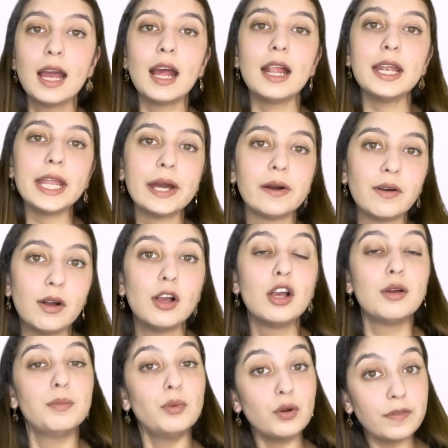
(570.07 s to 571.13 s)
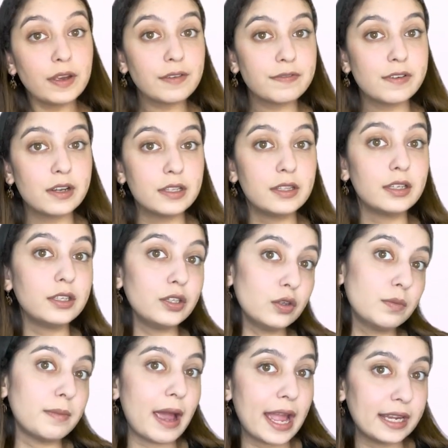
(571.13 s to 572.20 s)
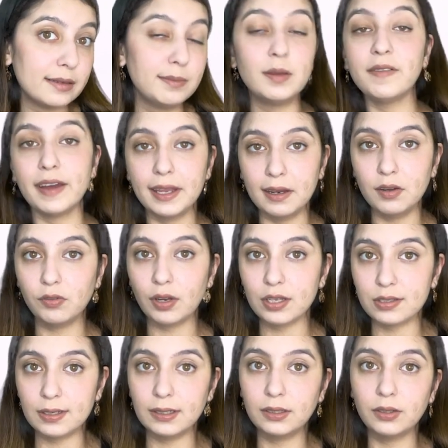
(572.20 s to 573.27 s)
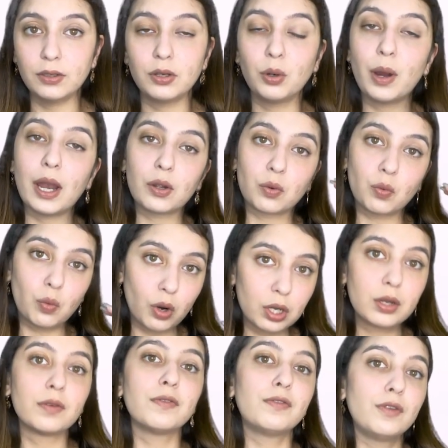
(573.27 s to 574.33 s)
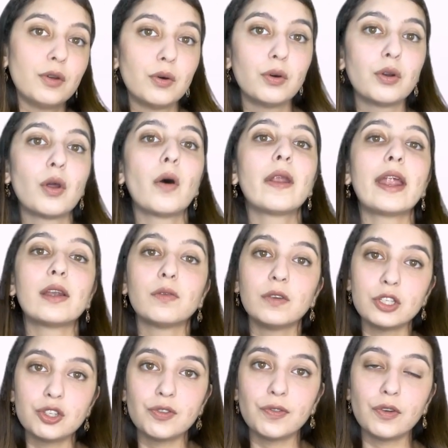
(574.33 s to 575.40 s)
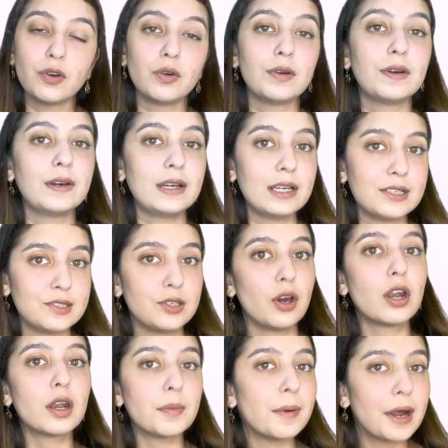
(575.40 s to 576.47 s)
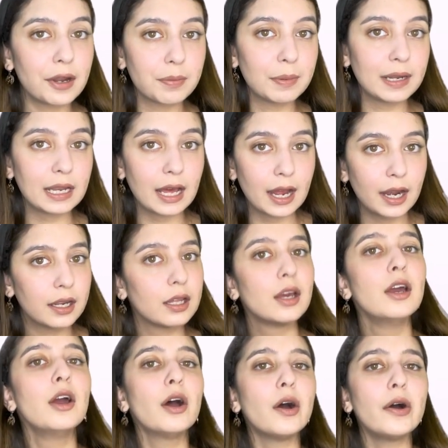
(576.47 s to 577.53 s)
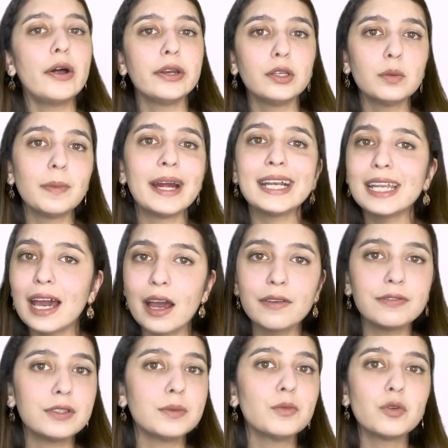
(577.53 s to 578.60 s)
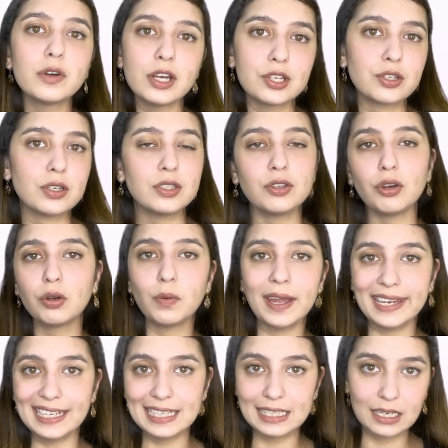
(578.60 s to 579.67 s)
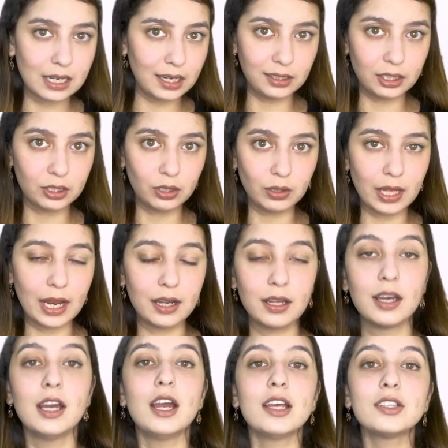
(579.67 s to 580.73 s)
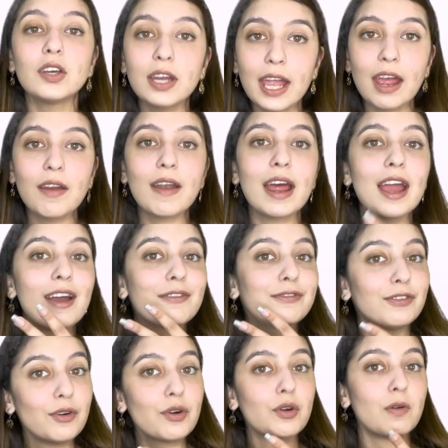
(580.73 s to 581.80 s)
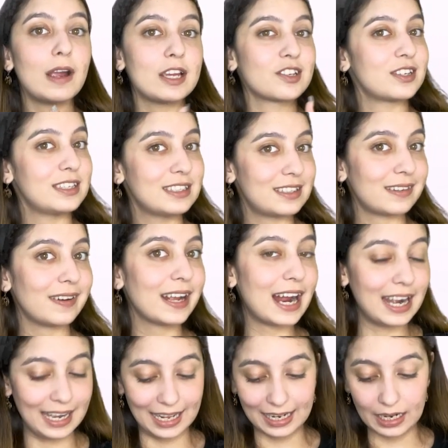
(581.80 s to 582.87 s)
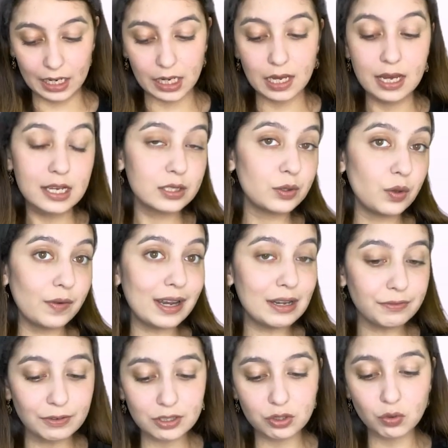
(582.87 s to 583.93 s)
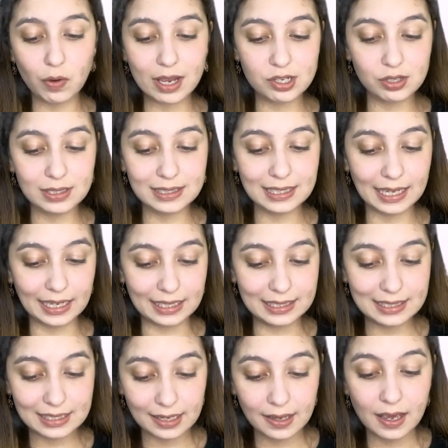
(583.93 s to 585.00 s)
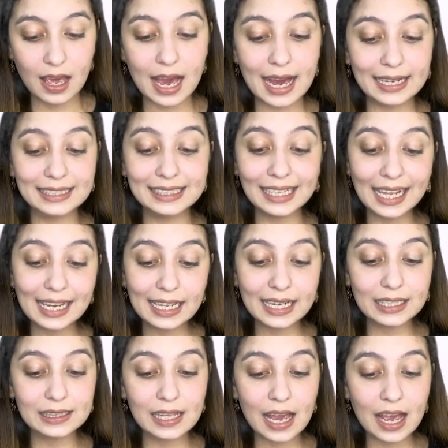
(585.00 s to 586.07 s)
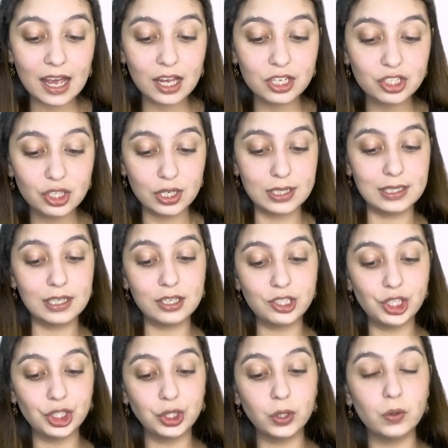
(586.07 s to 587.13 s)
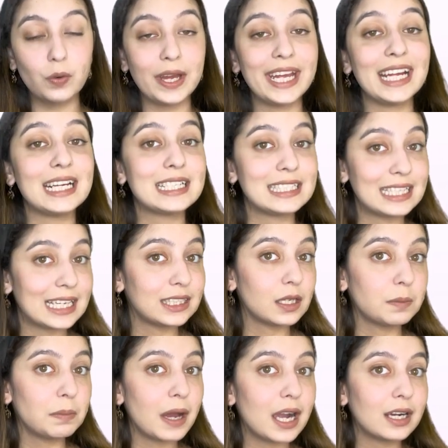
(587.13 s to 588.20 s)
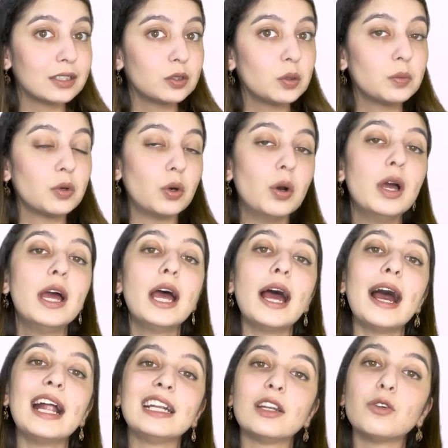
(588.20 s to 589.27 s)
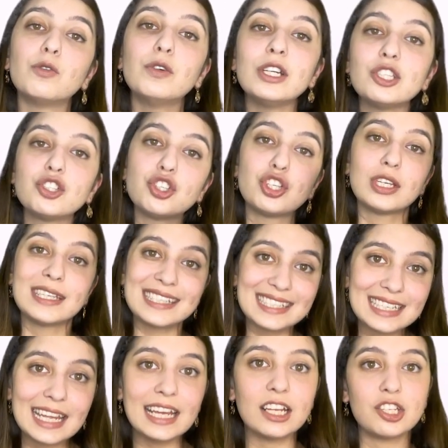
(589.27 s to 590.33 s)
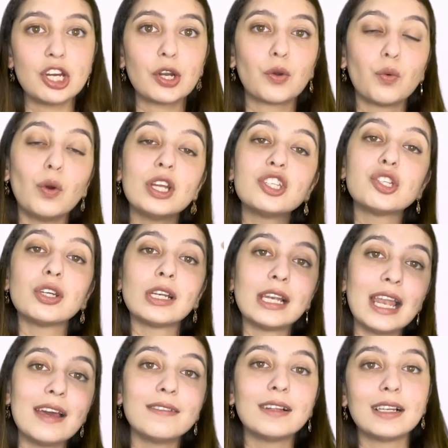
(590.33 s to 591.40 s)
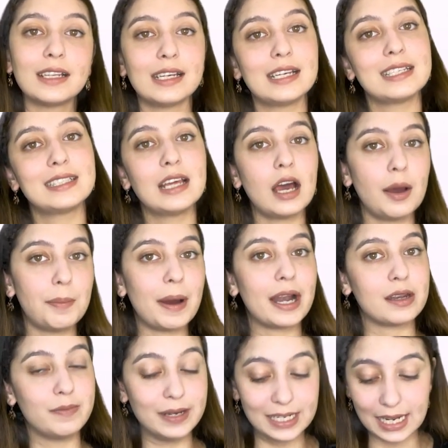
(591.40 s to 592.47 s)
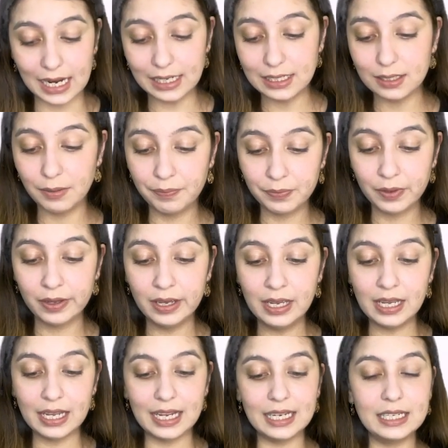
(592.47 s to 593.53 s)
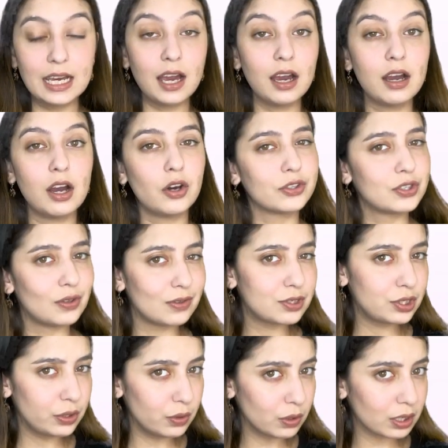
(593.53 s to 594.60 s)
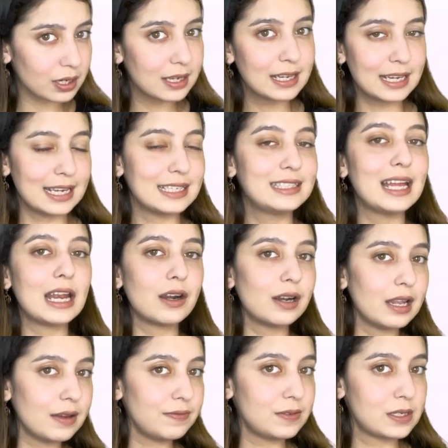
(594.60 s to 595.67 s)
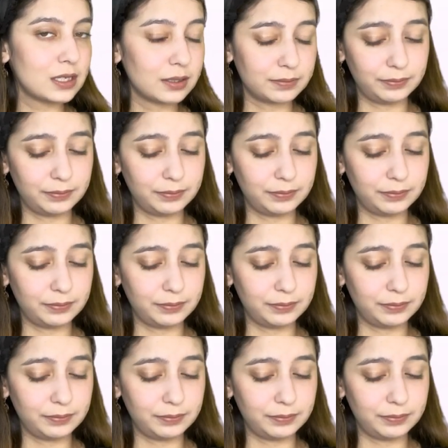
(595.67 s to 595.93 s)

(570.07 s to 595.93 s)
Now, moving further, you might be very interested to know at what floor or at which floor is your apartment at, or you might have some questions or queries related to that. So here I have 4 questions regarding it. So the very first question says, à quel étage se situe cet appartement? At which stage, at which level is the apartment at? Il y a un ascenseur? Is there a lift?